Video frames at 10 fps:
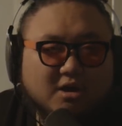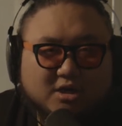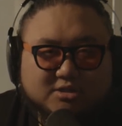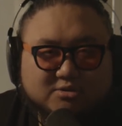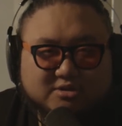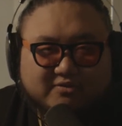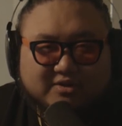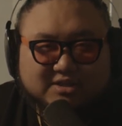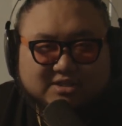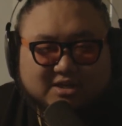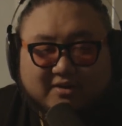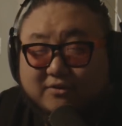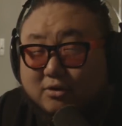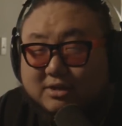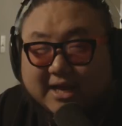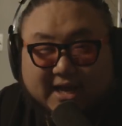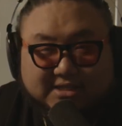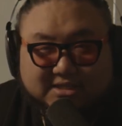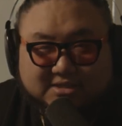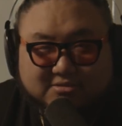all sorts of fun stuff, early
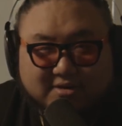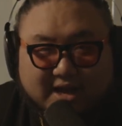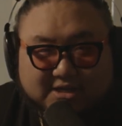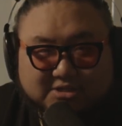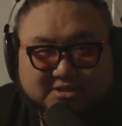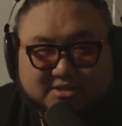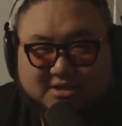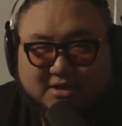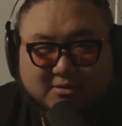access to reactions.